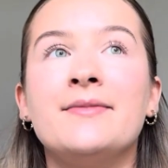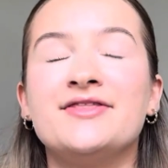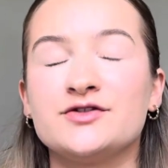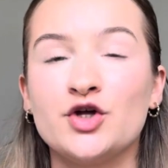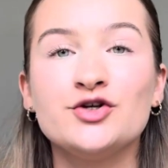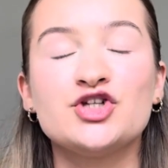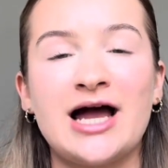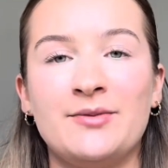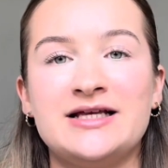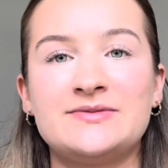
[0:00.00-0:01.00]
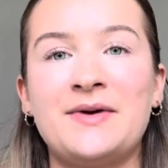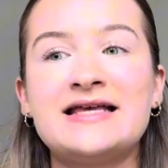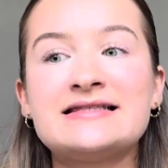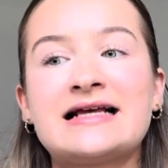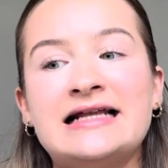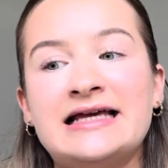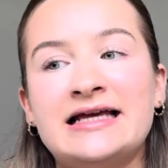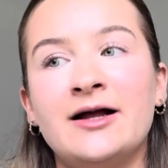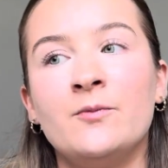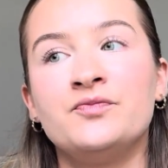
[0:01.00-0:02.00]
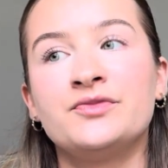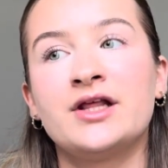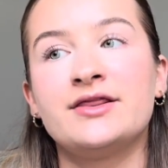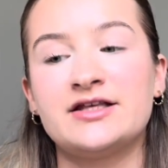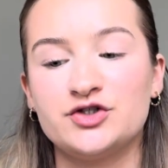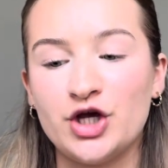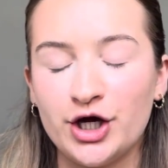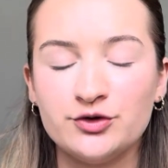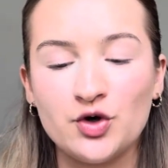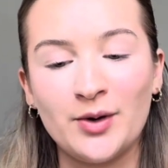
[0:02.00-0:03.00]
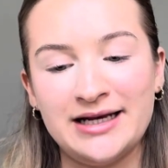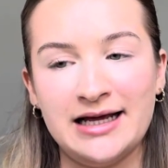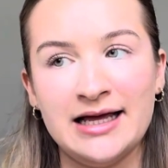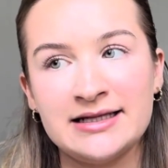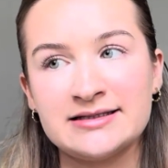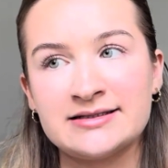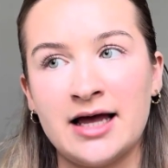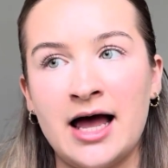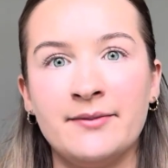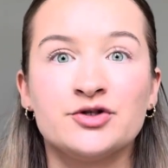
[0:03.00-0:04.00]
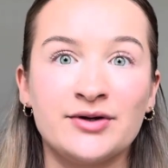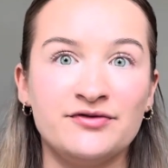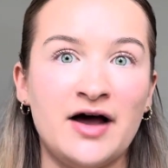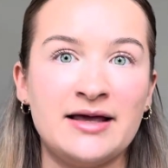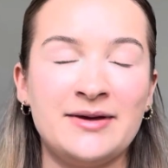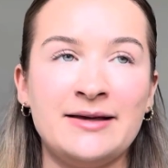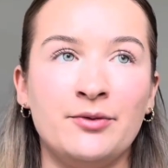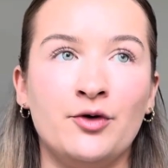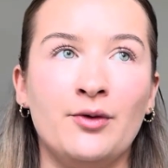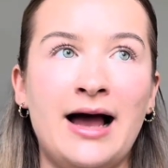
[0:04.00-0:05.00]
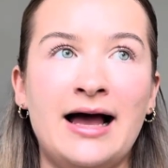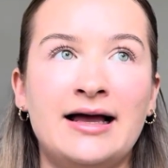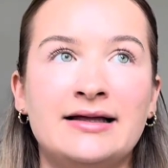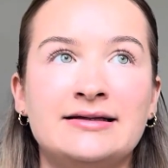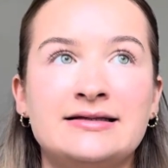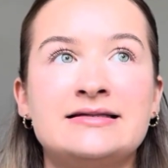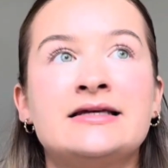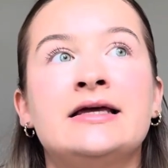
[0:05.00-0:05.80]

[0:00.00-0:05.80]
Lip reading: There's no showers. Basically, there's 2 toilets between 30 people, and